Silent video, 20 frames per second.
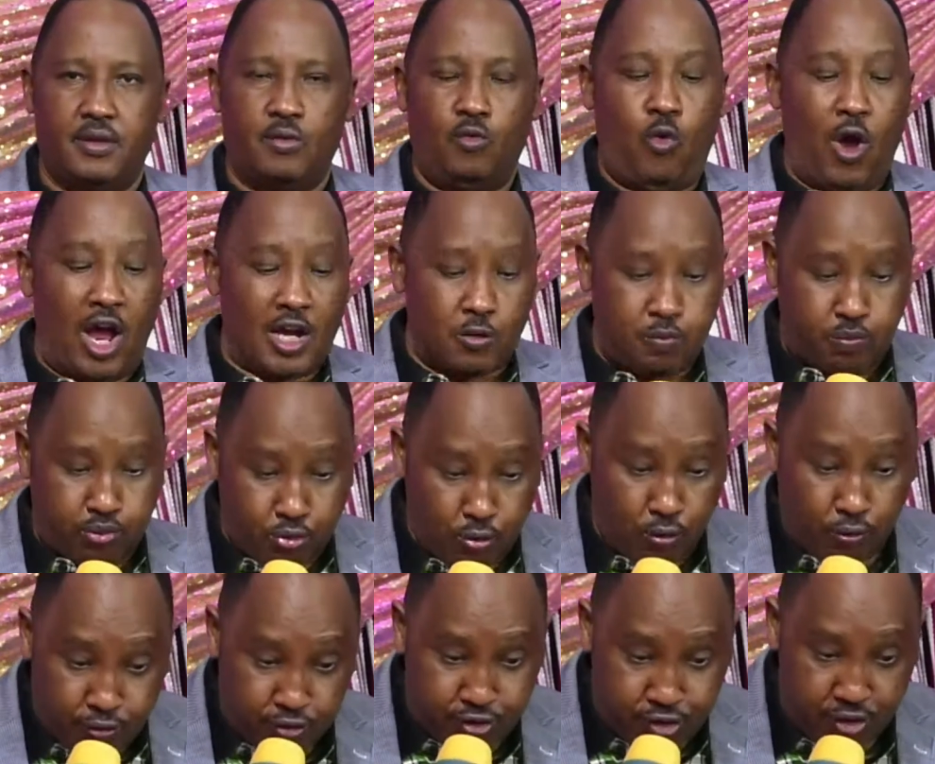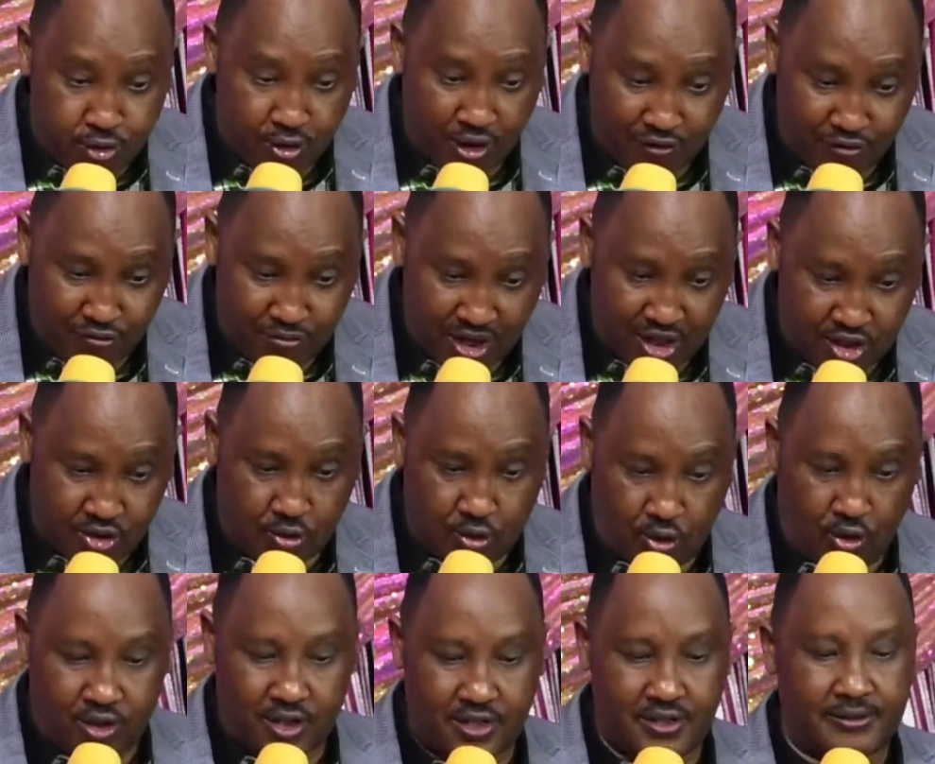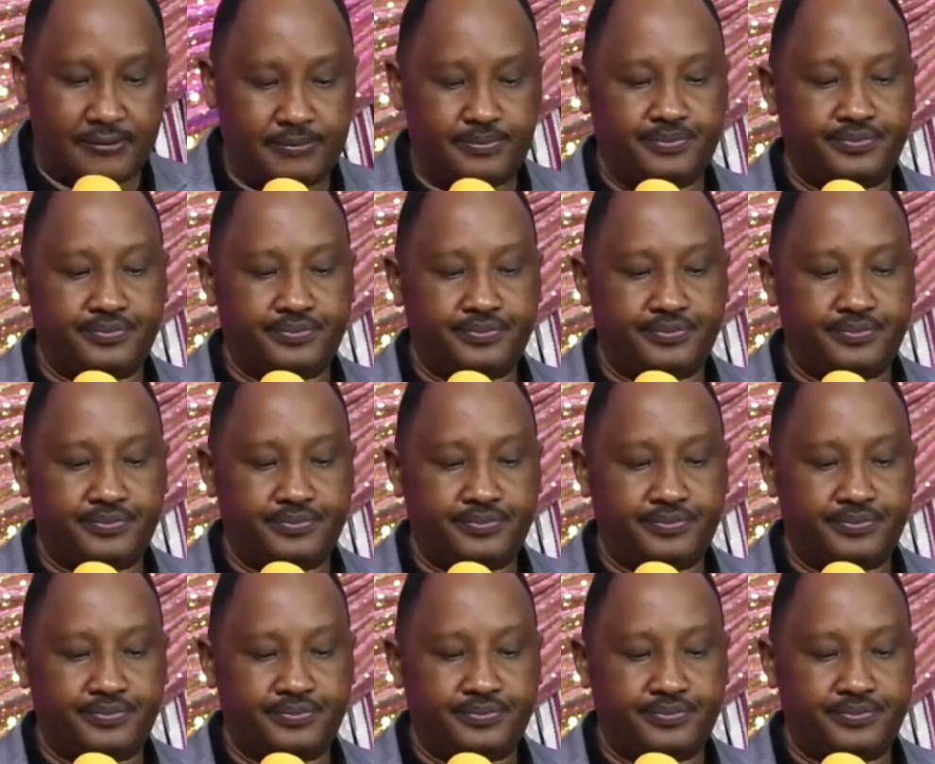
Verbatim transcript: What proves you have met God?